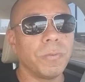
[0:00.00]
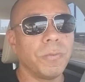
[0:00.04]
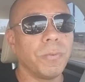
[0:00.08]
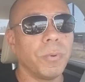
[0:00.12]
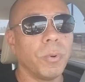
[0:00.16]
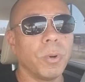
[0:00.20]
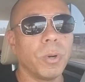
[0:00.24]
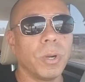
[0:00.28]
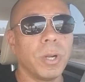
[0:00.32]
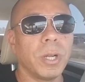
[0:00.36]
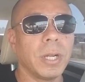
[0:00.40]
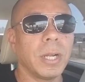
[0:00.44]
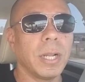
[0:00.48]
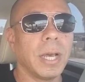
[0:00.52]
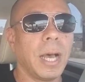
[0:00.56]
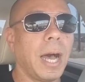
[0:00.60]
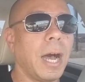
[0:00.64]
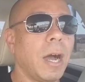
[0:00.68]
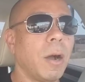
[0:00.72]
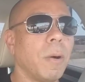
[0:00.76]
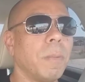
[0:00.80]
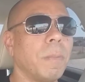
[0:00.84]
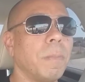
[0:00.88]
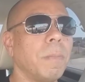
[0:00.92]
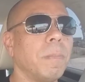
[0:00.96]
for, and
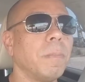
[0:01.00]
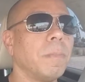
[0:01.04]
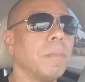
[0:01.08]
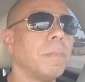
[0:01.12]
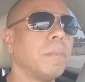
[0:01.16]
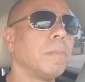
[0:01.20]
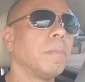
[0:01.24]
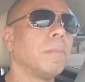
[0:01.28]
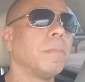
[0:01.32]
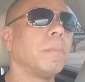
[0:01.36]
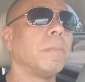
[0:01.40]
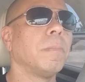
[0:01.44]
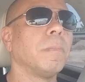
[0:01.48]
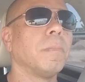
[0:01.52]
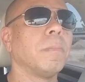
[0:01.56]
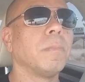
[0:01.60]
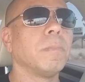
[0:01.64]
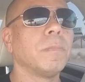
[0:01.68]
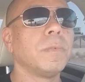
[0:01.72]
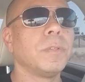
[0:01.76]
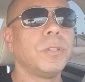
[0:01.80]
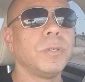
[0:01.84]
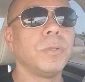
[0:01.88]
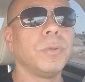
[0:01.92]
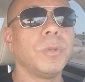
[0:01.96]
how
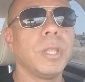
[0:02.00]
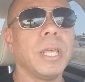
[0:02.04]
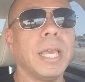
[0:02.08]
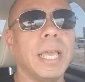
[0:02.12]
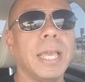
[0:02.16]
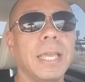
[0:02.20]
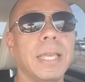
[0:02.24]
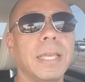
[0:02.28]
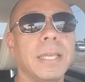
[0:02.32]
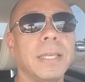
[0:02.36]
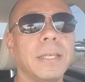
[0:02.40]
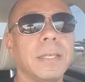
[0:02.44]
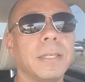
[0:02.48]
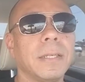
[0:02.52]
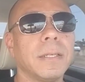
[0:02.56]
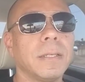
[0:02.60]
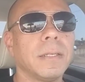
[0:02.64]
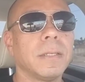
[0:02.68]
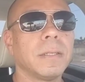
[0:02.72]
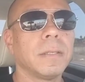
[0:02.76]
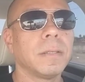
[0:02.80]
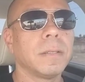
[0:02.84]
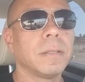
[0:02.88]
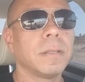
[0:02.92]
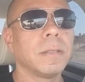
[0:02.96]
do they
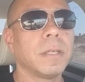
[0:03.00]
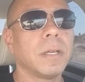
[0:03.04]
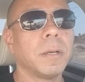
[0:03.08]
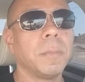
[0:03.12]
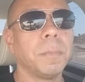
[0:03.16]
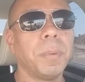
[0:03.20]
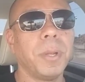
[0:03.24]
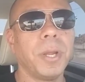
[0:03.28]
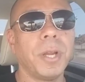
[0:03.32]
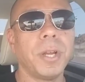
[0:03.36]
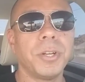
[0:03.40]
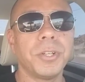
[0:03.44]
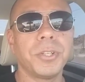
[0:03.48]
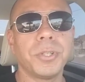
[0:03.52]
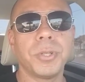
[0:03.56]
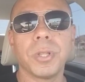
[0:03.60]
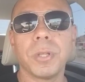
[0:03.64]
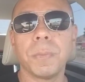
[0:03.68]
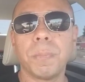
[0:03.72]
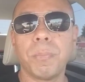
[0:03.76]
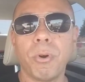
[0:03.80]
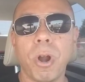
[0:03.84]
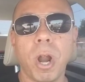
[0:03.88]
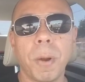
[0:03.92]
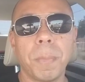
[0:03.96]
compare to
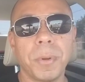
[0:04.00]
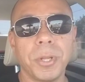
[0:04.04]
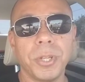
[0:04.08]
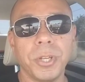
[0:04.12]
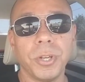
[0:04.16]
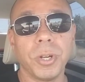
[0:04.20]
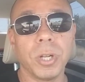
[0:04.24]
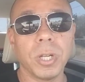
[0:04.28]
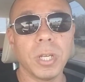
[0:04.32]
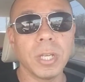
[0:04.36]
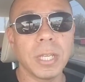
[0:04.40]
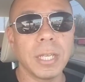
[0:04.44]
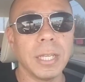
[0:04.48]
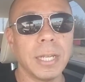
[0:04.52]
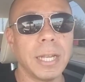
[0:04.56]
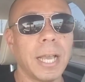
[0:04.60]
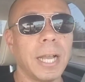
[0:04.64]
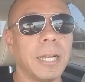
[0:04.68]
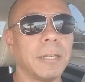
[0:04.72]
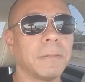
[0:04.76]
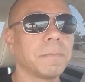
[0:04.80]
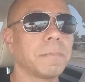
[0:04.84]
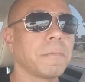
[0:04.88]
the property you're looking at?